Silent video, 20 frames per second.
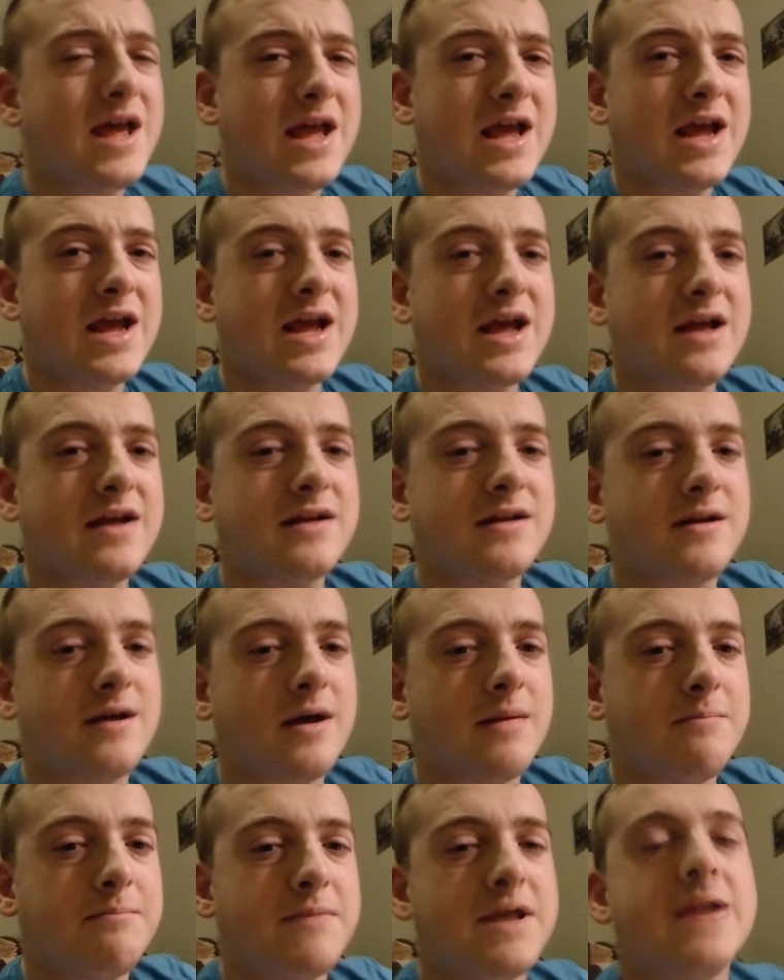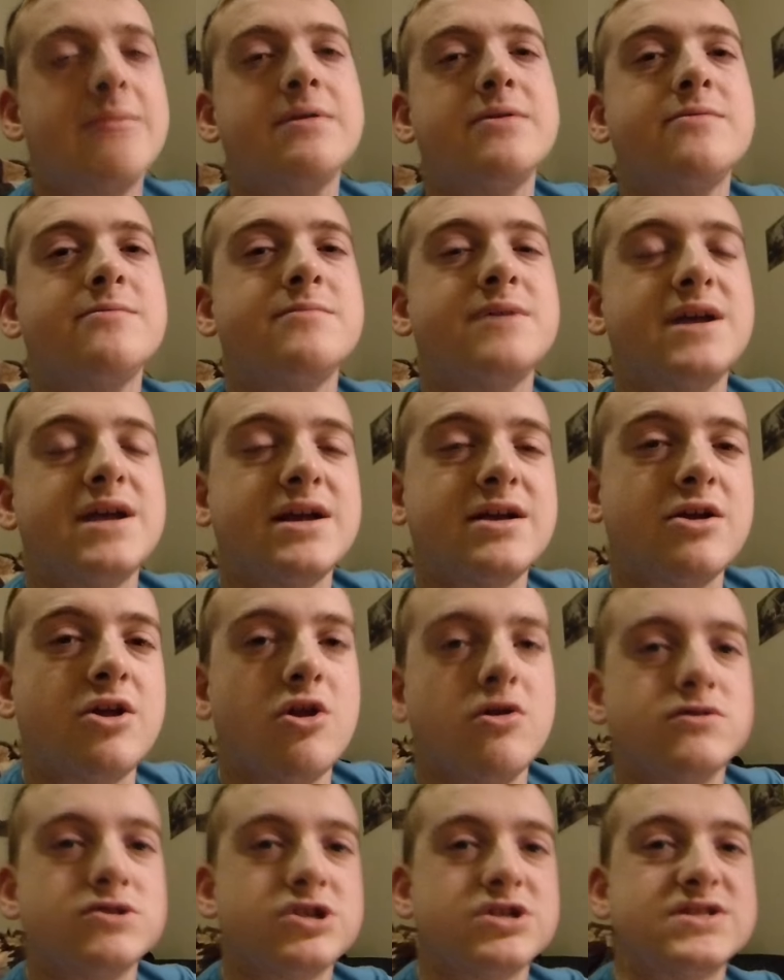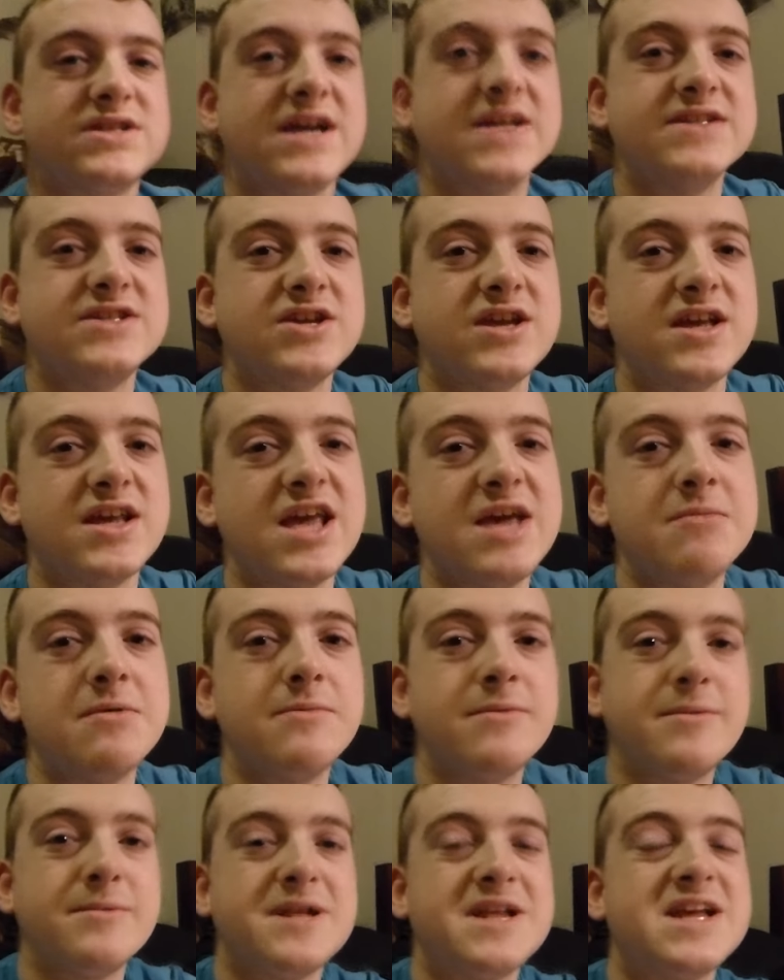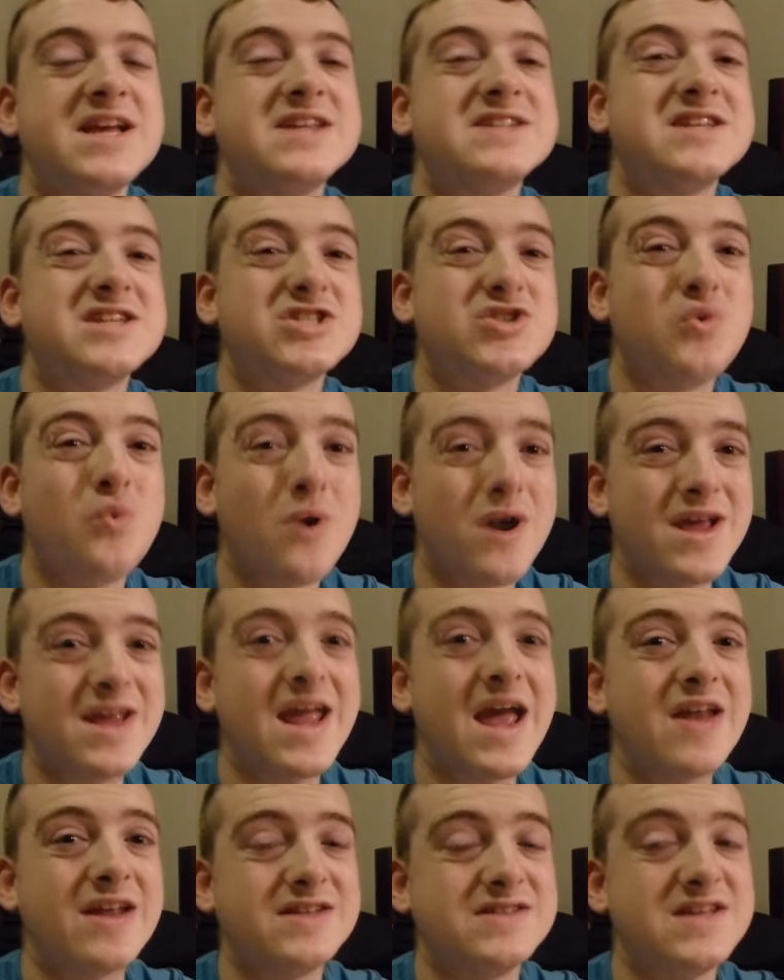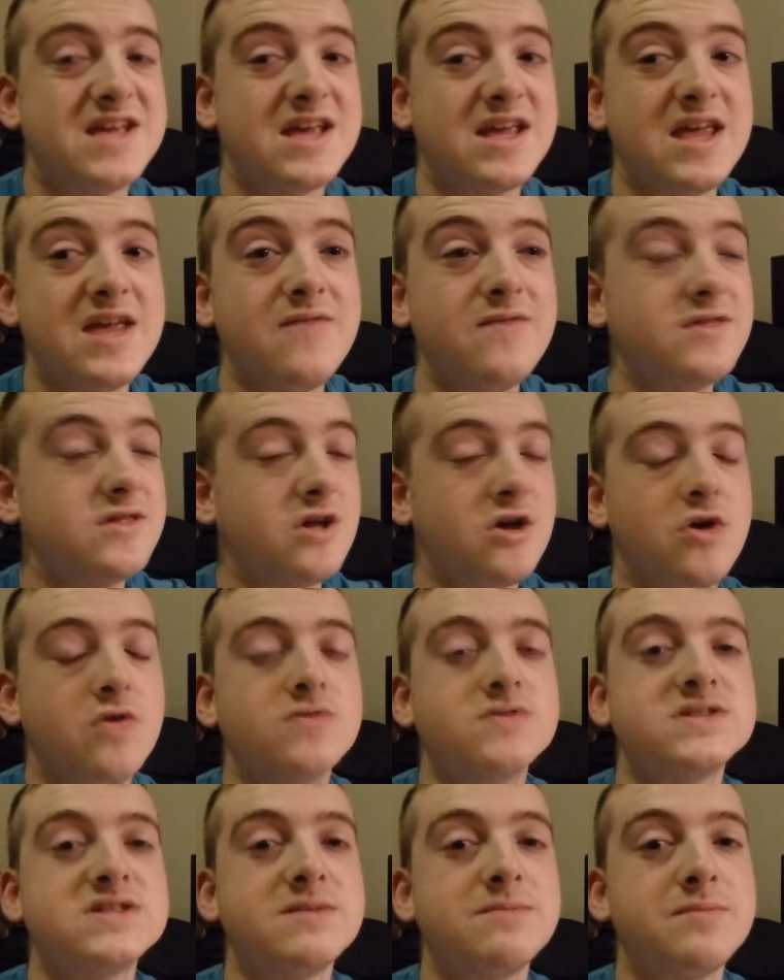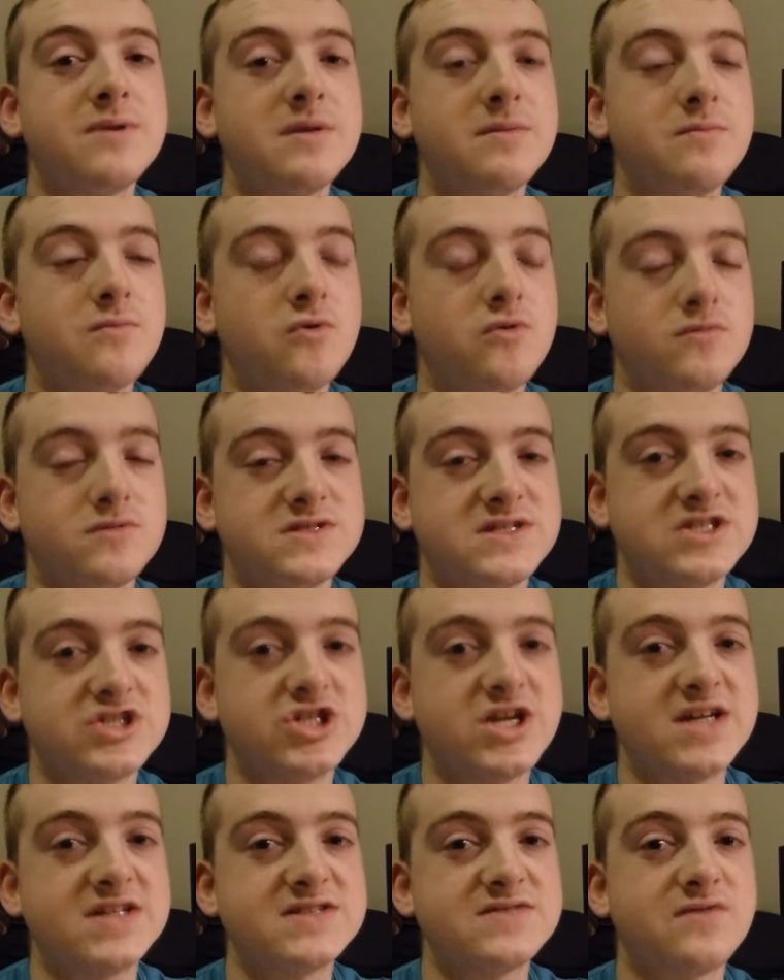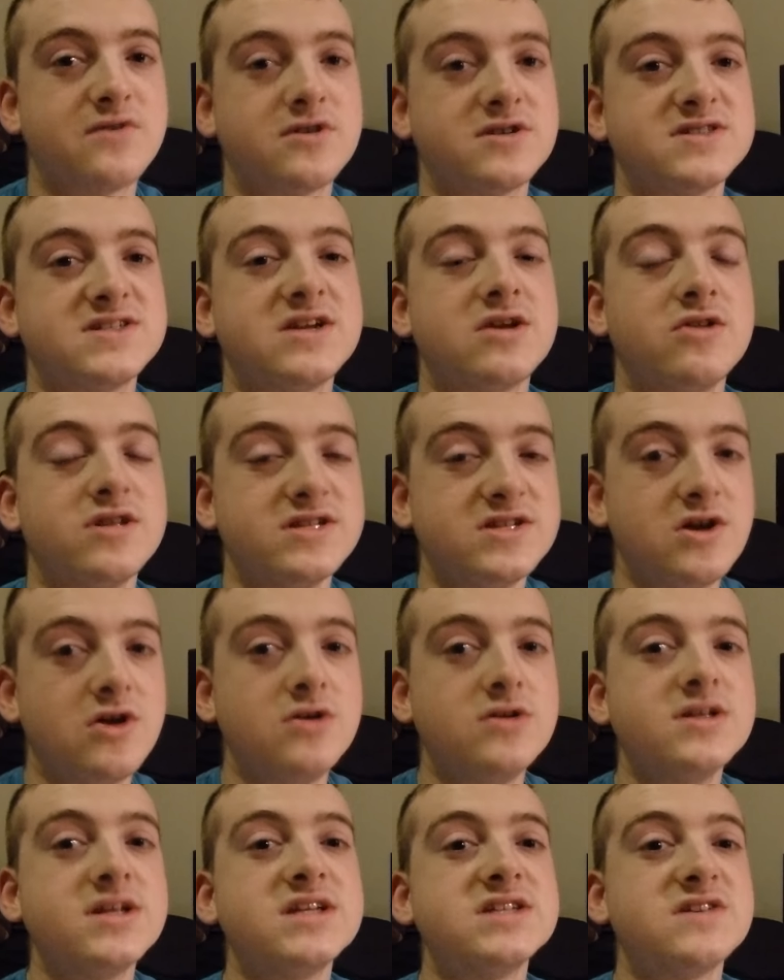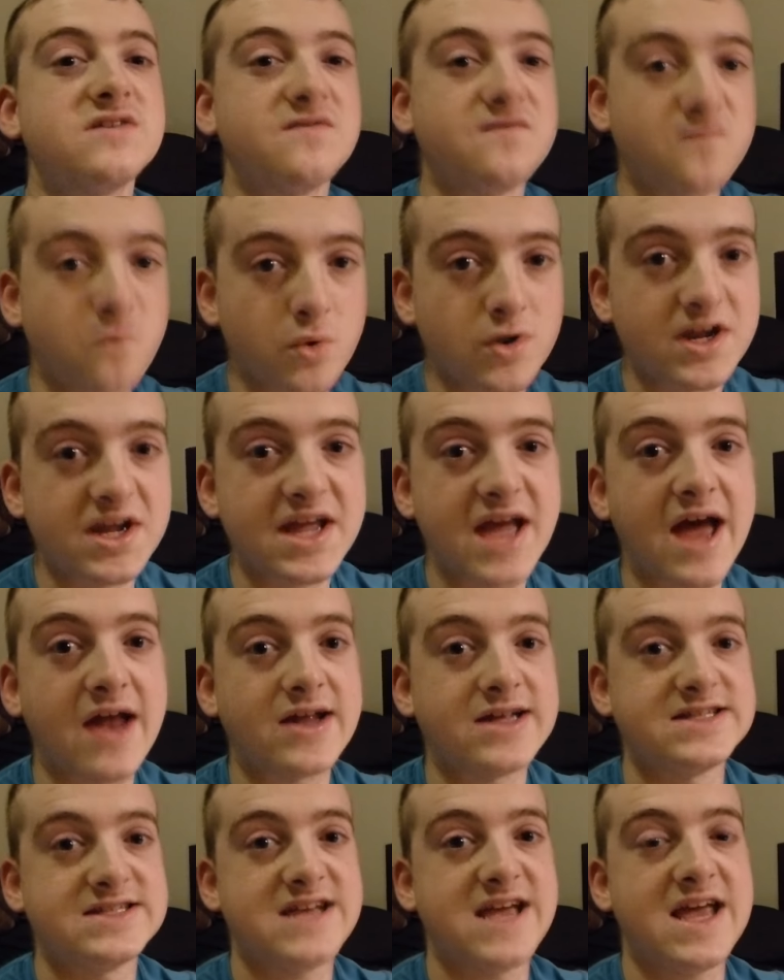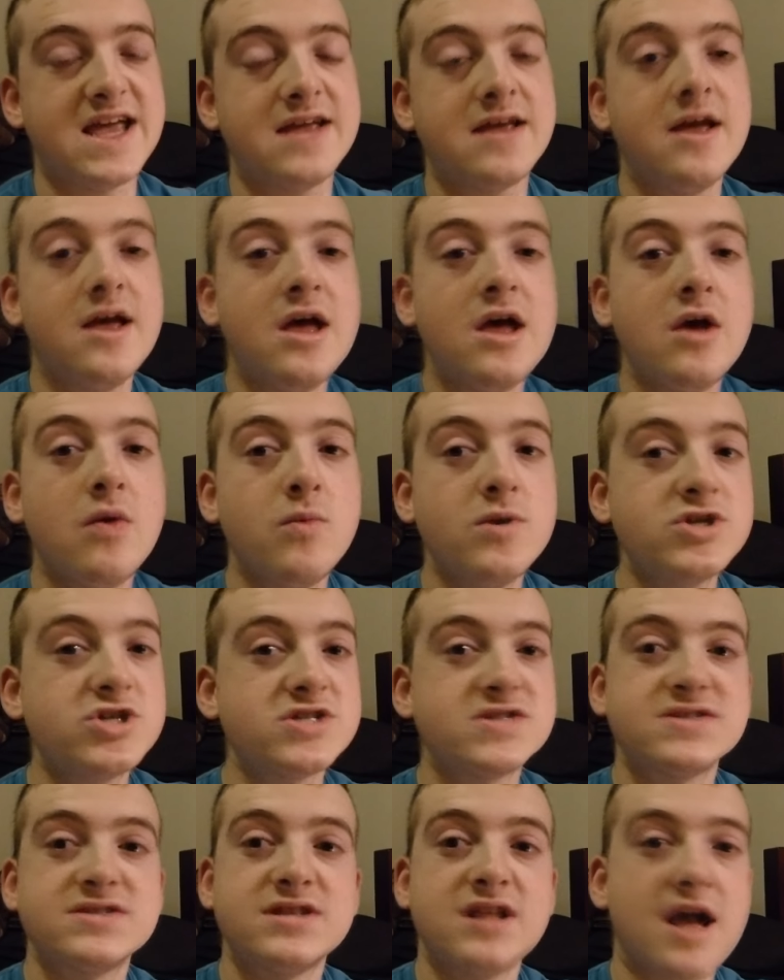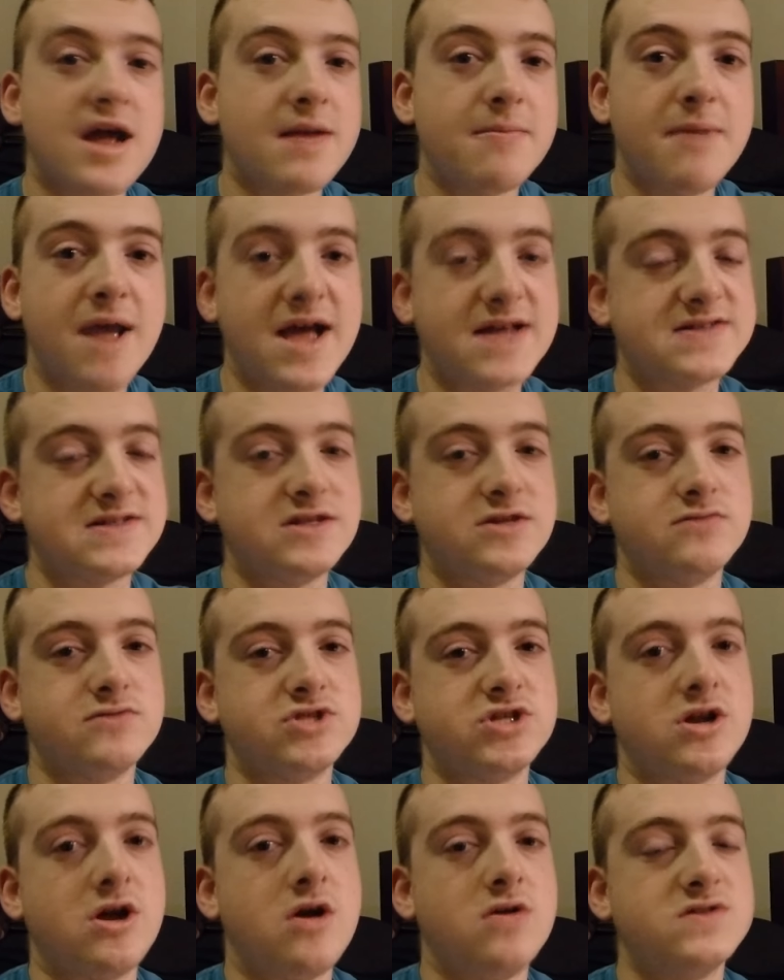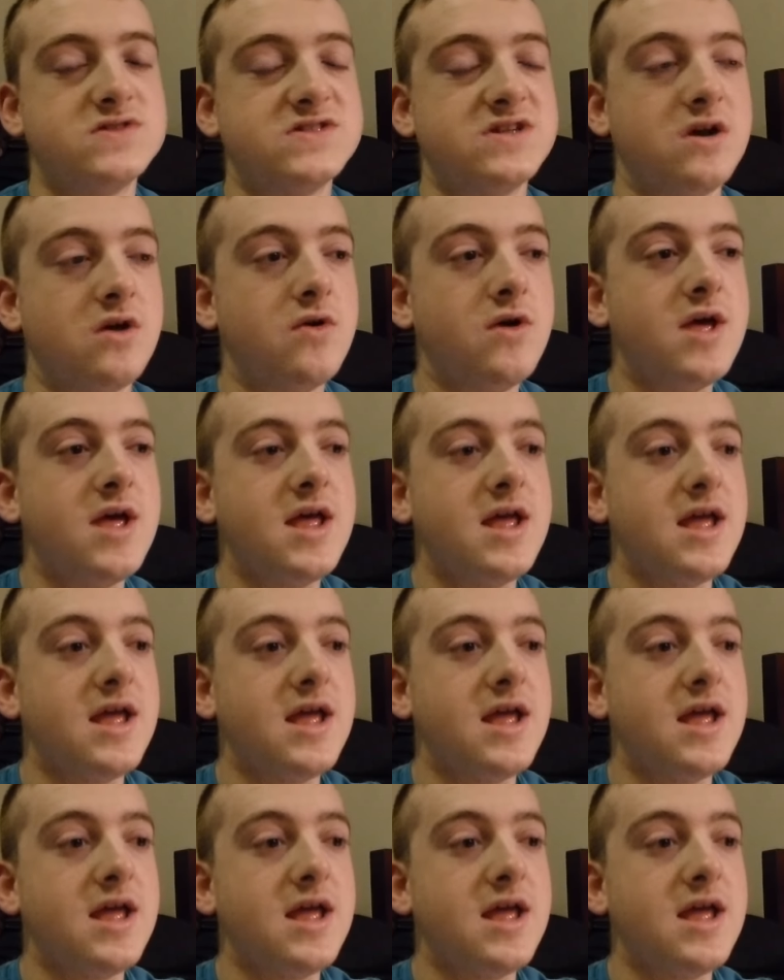and a minimum enclosure size you can keep them in is a twenty gallon tank, even though some people suggest for a single adult is a forty gallon tank, which is not a bad solution also.